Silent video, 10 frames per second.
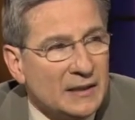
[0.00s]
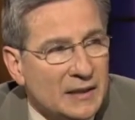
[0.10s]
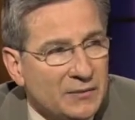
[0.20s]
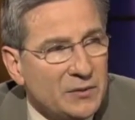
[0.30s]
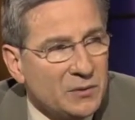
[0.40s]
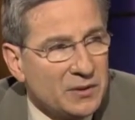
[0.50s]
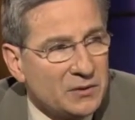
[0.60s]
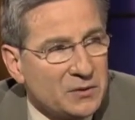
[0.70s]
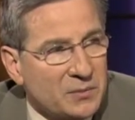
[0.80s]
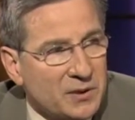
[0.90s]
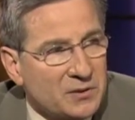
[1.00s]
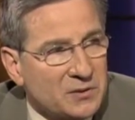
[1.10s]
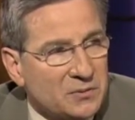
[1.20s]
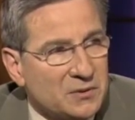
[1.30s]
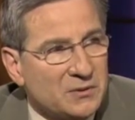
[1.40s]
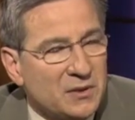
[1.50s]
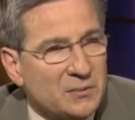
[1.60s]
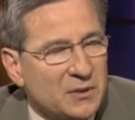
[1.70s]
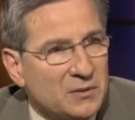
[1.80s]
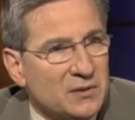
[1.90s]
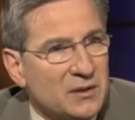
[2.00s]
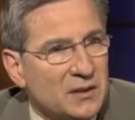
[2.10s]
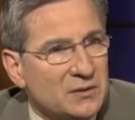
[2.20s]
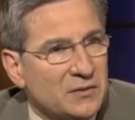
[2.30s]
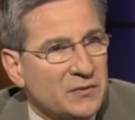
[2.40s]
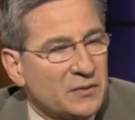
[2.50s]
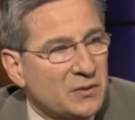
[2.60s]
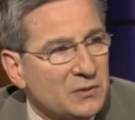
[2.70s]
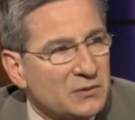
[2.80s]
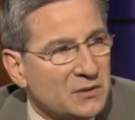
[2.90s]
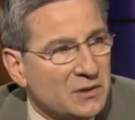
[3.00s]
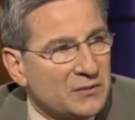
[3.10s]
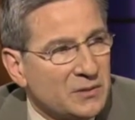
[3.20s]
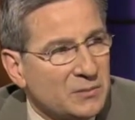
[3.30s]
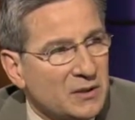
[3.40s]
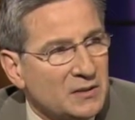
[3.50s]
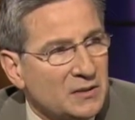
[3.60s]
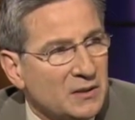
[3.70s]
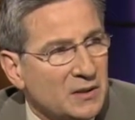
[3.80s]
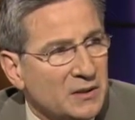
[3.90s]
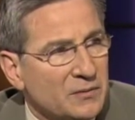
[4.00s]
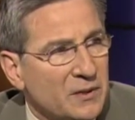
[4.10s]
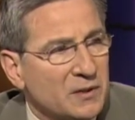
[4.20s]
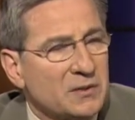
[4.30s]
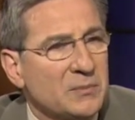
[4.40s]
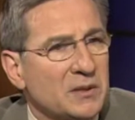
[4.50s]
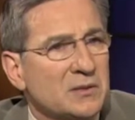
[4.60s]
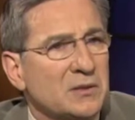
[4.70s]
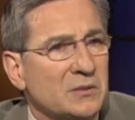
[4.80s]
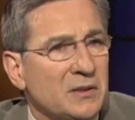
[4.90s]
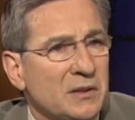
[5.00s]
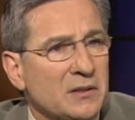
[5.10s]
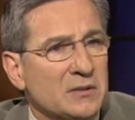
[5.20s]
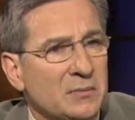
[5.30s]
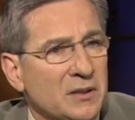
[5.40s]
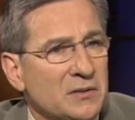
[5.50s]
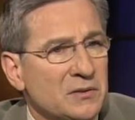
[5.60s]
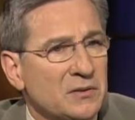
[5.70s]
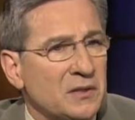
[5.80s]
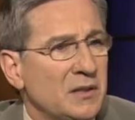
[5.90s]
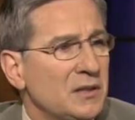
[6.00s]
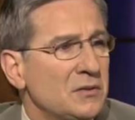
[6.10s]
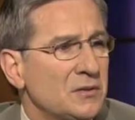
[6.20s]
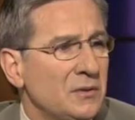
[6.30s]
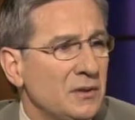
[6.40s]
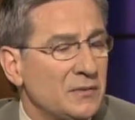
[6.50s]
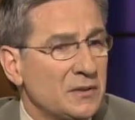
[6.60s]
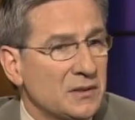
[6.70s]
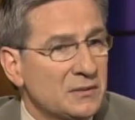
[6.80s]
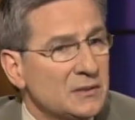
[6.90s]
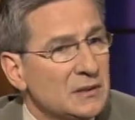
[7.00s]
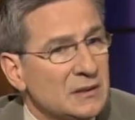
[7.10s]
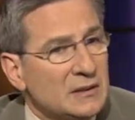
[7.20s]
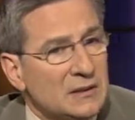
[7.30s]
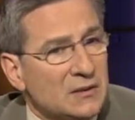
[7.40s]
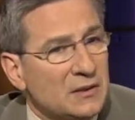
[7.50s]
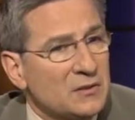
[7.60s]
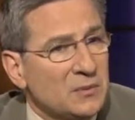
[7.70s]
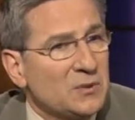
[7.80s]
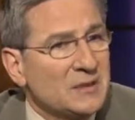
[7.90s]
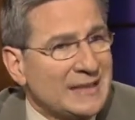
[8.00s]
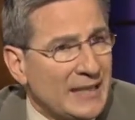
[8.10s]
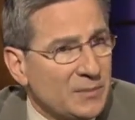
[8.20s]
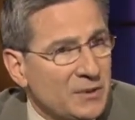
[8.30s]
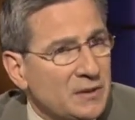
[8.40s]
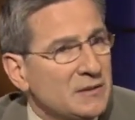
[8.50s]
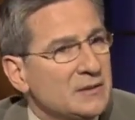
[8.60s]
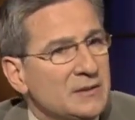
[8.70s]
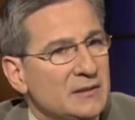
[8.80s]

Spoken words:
Every one of those patients will develop colon cancer if their colons are left in place long enough. We actually begin screening those patients at age 12. It's a autosomal dominant